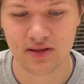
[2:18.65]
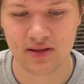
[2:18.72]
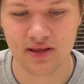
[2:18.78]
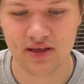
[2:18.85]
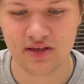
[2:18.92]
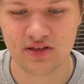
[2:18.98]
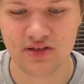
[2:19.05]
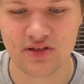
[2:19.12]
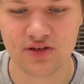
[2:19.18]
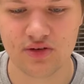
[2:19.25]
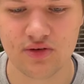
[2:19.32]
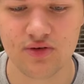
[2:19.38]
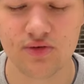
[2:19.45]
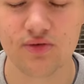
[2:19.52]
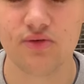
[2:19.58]
these
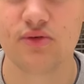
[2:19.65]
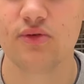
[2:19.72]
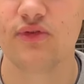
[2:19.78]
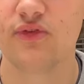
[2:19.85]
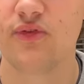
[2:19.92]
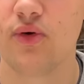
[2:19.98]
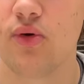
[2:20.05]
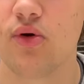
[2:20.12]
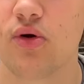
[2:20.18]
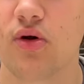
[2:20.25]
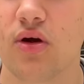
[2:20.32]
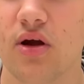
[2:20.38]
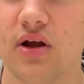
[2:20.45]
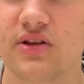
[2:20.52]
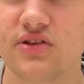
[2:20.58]
two
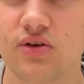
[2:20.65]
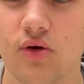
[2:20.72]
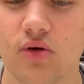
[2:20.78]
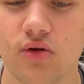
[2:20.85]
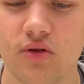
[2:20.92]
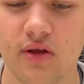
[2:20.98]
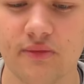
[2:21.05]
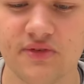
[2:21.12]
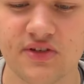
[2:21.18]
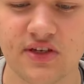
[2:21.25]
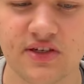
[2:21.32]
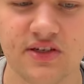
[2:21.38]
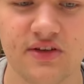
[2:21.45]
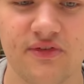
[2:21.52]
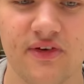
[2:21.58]
for a total of
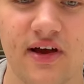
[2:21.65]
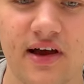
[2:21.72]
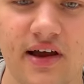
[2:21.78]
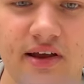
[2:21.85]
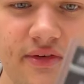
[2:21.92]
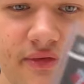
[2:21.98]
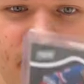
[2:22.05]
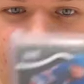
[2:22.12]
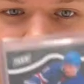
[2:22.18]
$65.